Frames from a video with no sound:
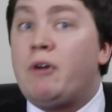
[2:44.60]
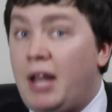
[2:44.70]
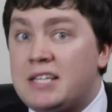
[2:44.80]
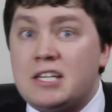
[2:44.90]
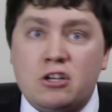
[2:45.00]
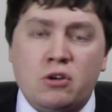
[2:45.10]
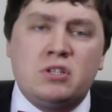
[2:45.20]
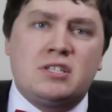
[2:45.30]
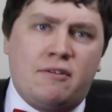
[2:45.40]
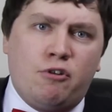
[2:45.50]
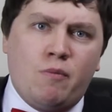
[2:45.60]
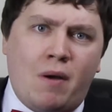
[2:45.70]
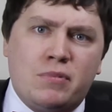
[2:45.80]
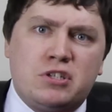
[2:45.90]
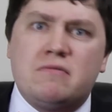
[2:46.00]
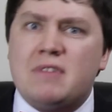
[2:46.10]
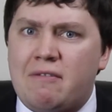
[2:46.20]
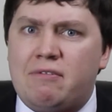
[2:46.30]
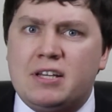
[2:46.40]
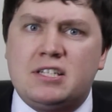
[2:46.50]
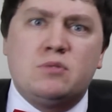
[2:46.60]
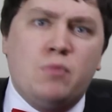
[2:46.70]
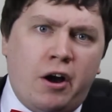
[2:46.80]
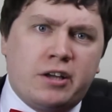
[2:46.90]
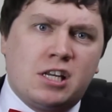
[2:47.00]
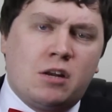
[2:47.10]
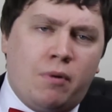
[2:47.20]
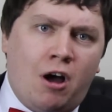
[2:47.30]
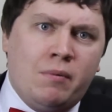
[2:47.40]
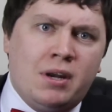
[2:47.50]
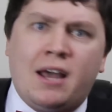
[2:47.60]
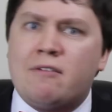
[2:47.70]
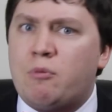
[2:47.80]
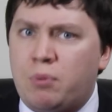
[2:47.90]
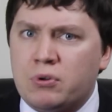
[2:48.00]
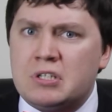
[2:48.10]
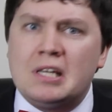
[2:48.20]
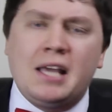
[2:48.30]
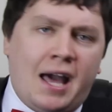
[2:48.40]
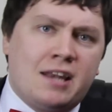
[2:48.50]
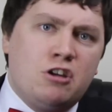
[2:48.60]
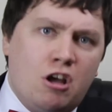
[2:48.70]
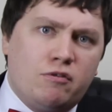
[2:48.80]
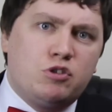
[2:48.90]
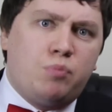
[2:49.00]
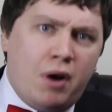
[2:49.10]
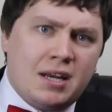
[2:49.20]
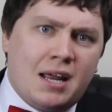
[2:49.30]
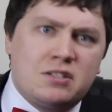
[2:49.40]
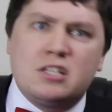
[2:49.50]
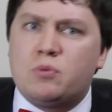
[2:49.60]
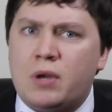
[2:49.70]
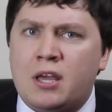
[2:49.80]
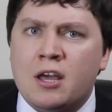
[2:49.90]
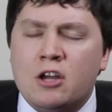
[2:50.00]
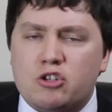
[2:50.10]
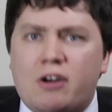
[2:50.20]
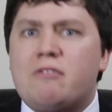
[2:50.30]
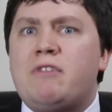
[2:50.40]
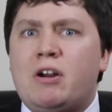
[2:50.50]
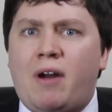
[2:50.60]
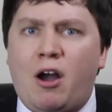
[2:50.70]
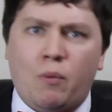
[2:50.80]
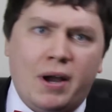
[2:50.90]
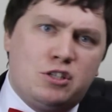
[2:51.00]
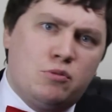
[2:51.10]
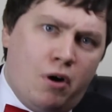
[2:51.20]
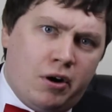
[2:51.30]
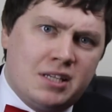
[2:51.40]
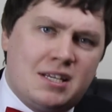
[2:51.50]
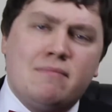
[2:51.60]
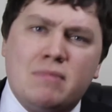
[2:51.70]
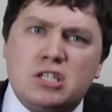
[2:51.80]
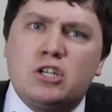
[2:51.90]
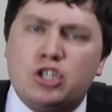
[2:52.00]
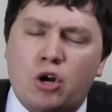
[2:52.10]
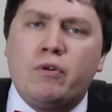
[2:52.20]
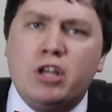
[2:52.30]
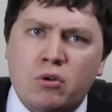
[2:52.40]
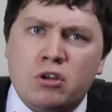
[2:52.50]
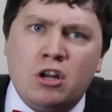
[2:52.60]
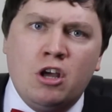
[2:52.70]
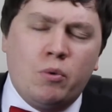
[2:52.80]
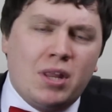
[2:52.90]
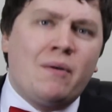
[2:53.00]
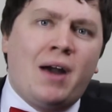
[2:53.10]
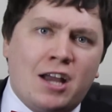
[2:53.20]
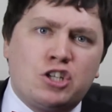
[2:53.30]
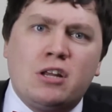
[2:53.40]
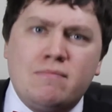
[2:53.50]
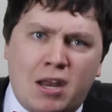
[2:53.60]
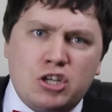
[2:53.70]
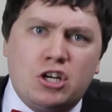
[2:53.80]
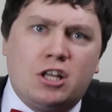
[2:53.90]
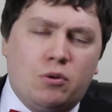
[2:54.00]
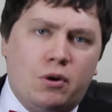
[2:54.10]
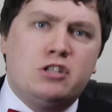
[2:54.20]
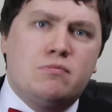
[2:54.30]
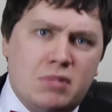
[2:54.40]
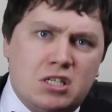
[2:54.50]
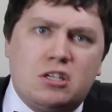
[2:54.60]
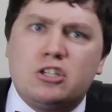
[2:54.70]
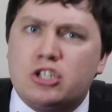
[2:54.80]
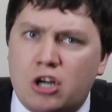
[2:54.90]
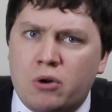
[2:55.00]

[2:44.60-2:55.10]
In related news, several members of Netflix's marketing department have reportedly had nervous breakdowns this week, trying to figure out a way to market a Mr. Show reunion without actually mentioning the words Mr.